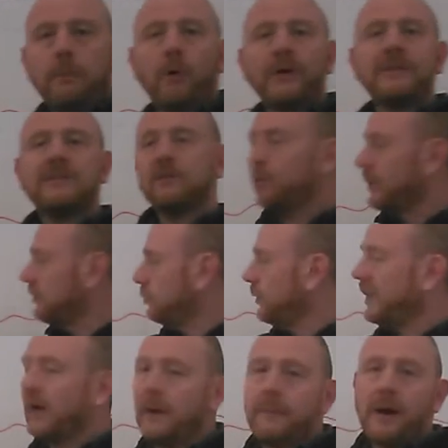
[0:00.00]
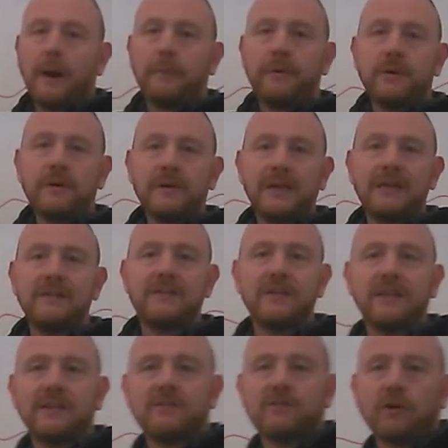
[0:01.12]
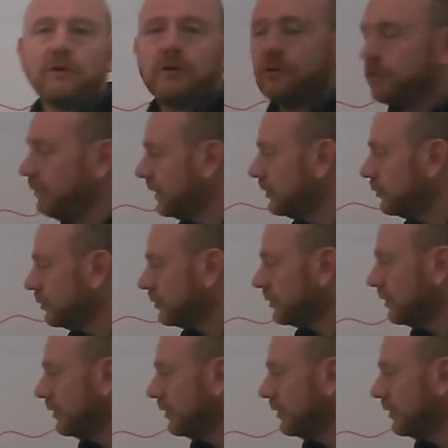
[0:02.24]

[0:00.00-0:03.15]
Points at which we come up into the historical record,